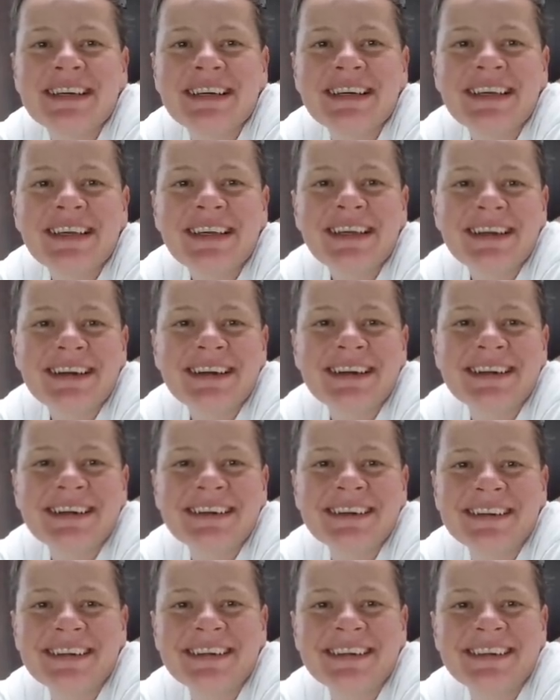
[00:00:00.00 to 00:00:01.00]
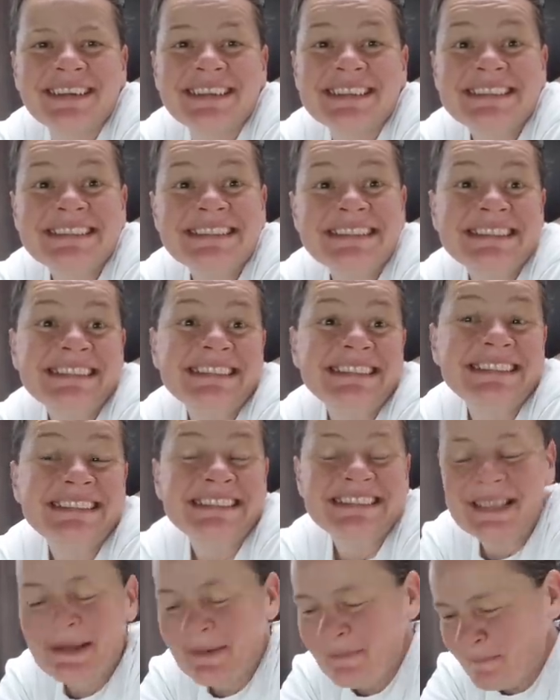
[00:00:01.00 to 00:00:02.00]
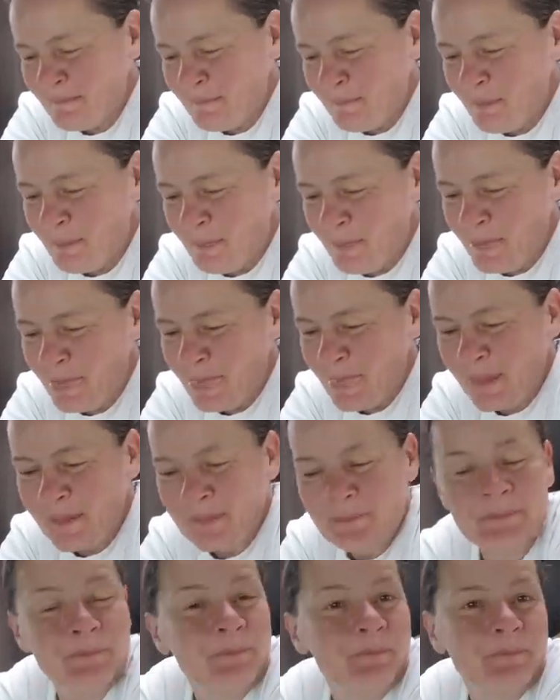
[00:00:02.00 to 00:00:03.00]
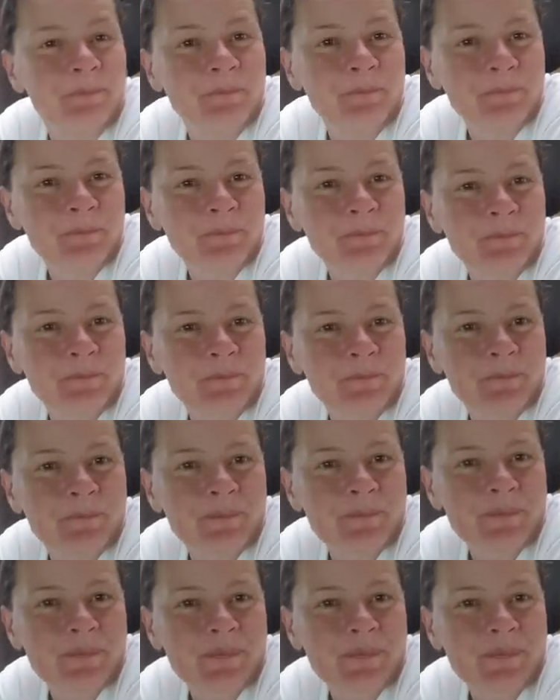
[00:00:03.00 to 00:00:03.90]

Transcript: Yeah. Right. Should we go and make a spot for it then?